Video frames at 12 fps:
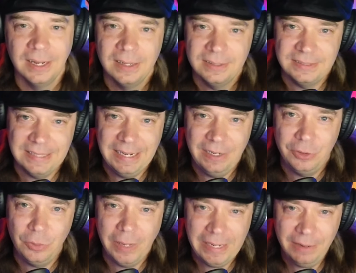
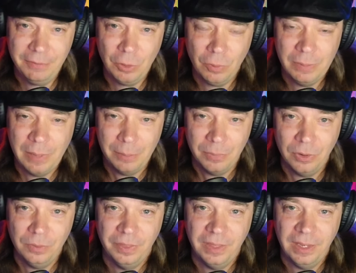Do any of you
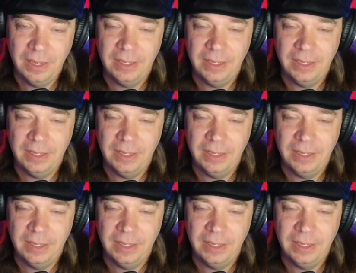remember the